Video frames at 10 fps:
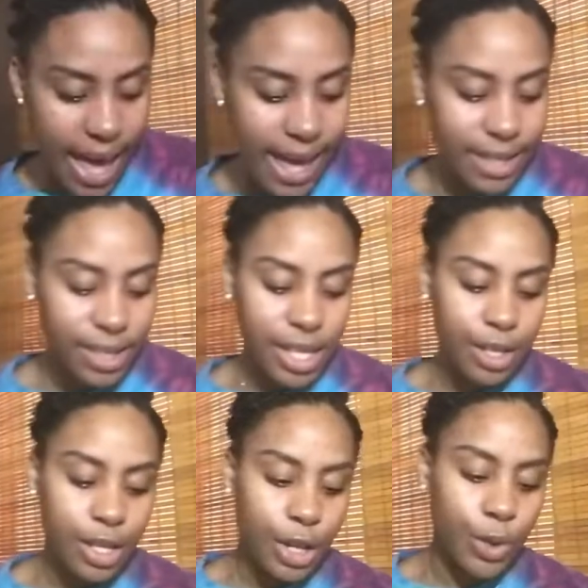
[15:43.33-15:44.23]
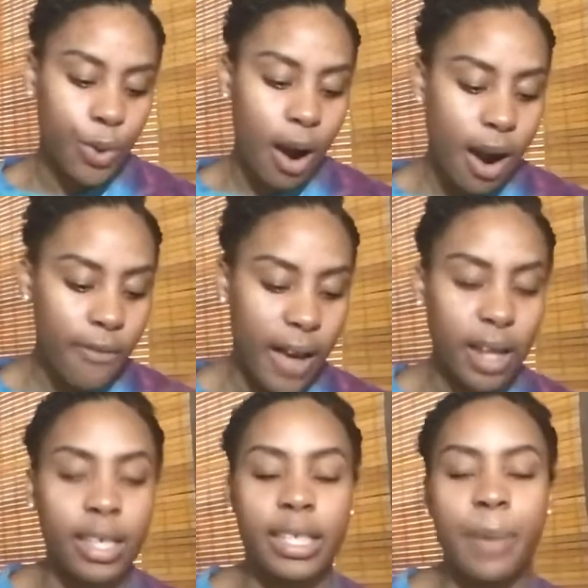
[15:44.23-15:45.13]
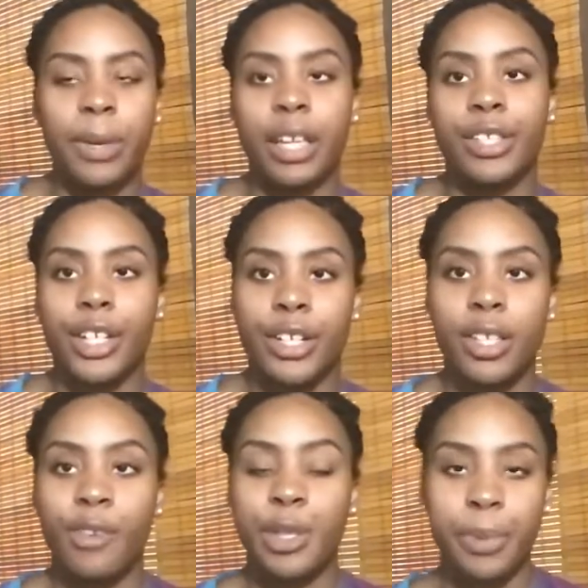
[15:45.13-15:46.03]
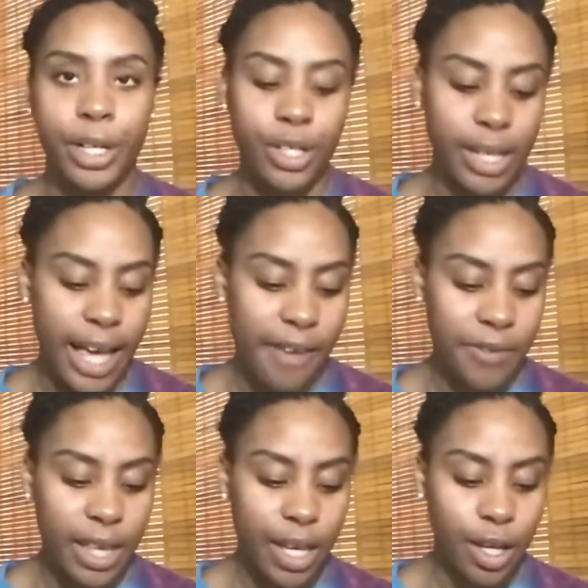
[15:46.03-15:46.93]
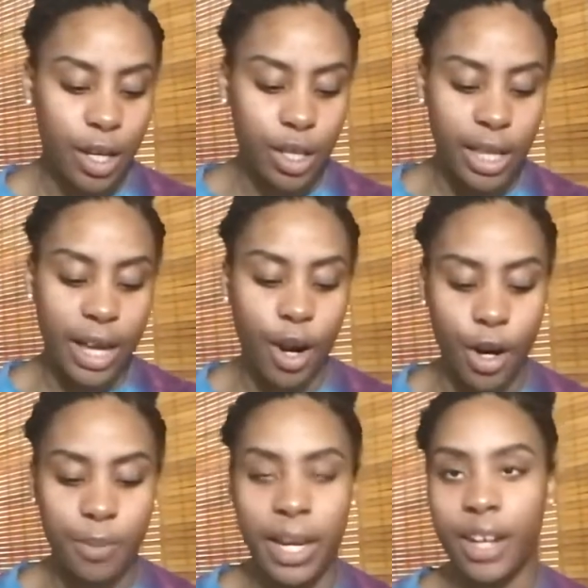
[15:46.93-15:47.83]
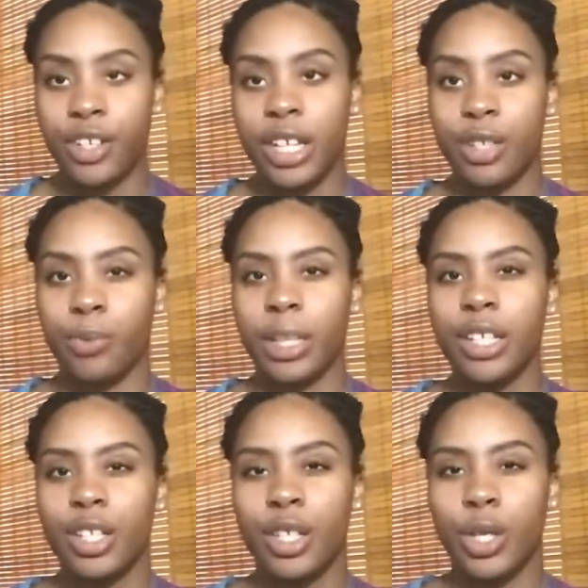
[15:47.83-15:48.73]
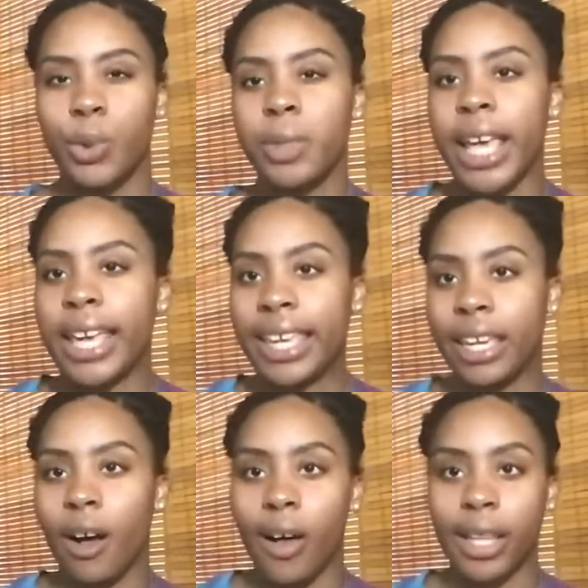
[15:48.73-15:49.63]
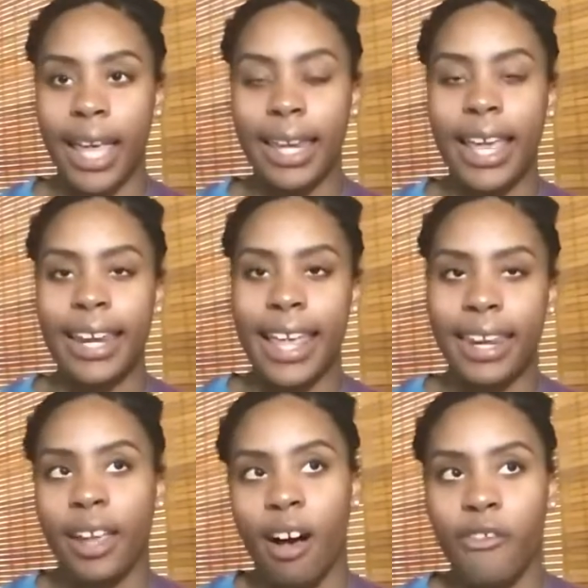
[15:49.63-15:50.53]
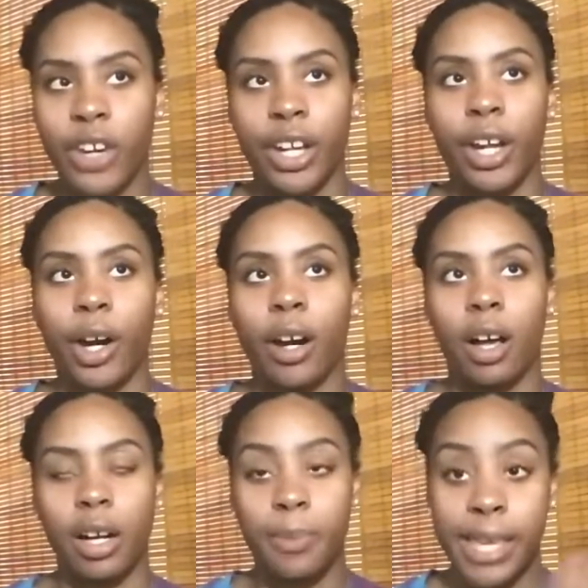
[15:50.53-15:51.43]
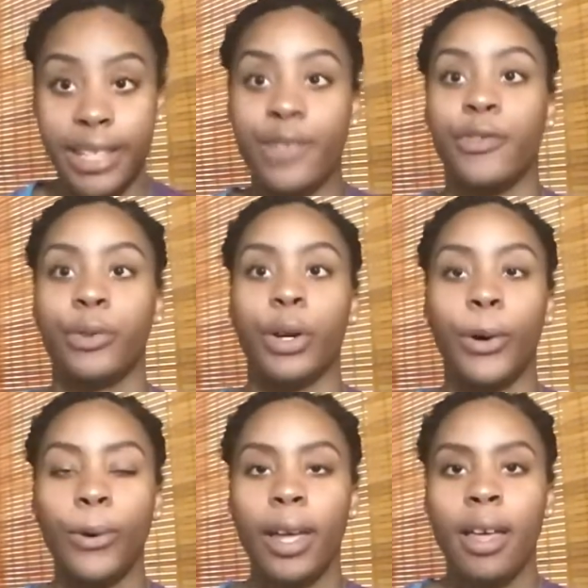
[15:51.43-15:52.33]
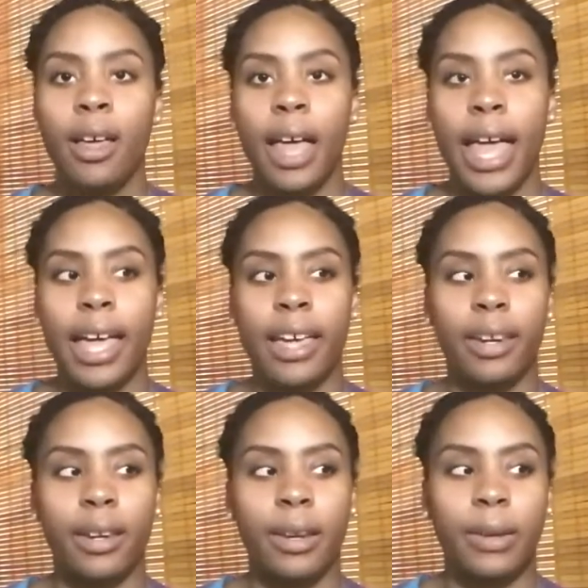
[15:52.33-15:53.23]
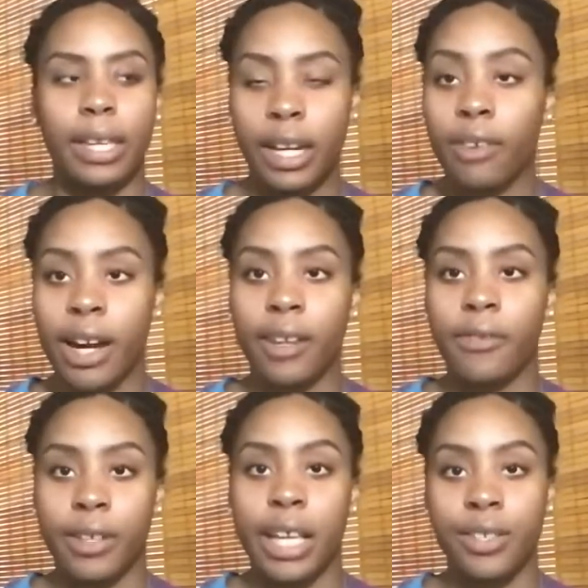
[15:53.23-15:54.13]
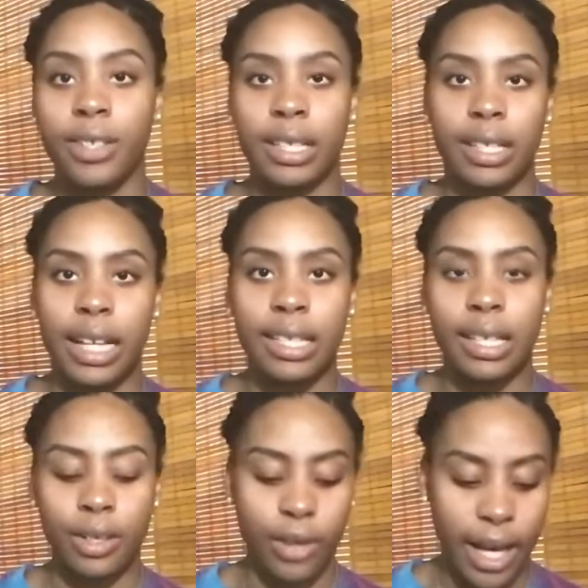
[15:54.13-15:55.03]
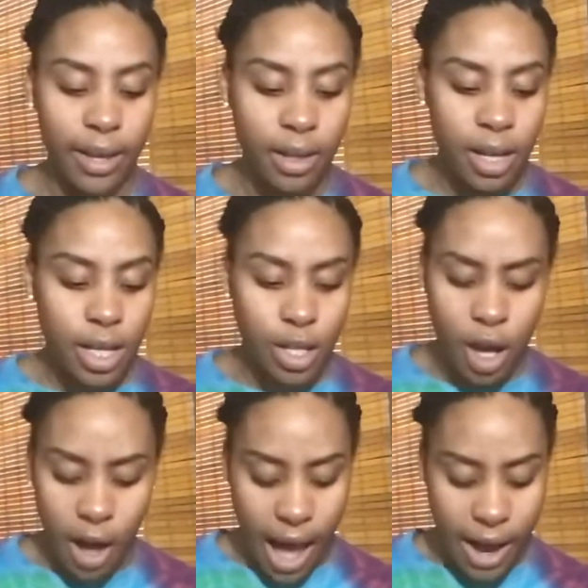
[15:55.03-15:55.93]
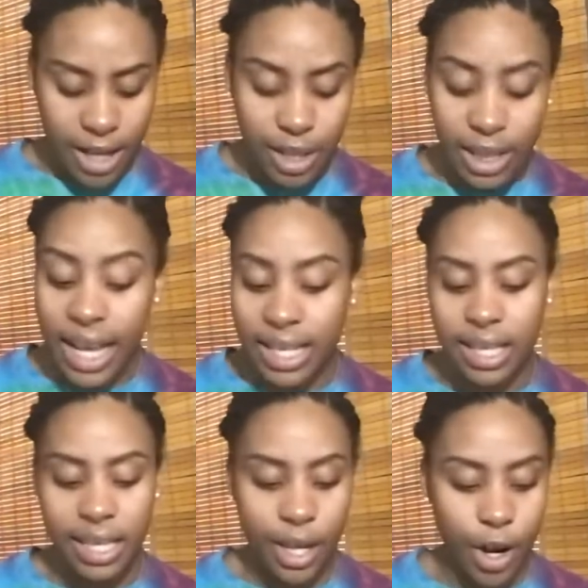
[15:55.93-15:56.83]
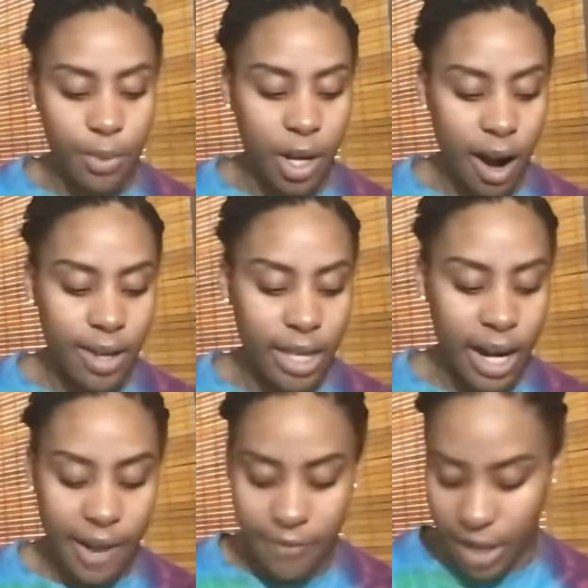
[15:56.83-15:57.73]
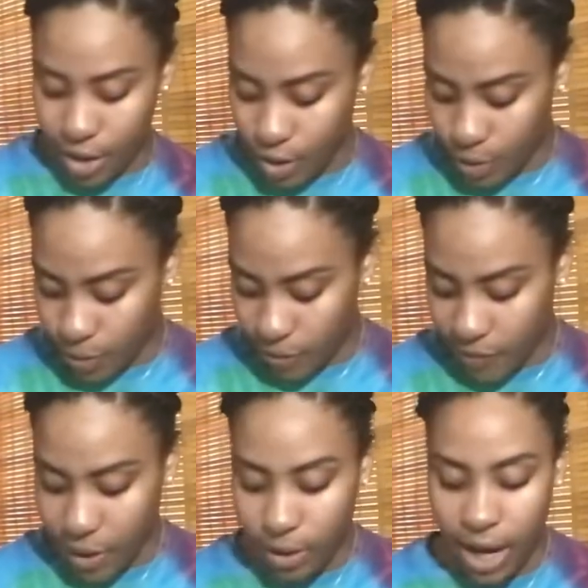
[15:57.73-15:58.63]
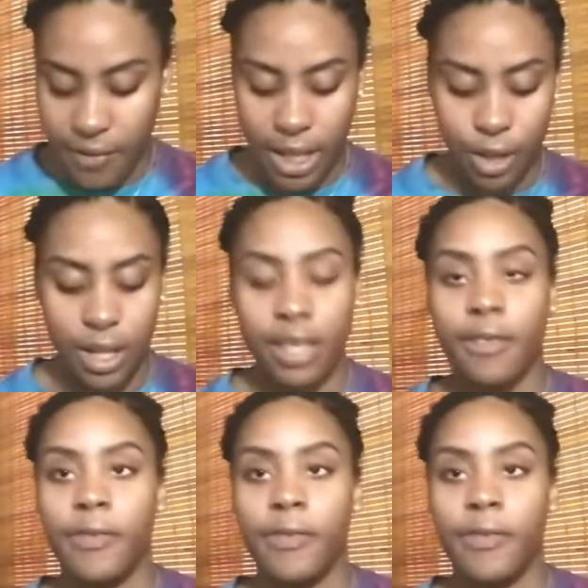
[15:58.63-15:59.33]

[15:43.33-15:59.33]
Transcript: and since you are finally stepping into yourself spiritually, I feel like that Hermit energy is really just you taking it all in and ending off your year on a peaceful note and getting ready for that 2019, okay? So I actually like to see that Hermit card there. I feel like you feel everything you need to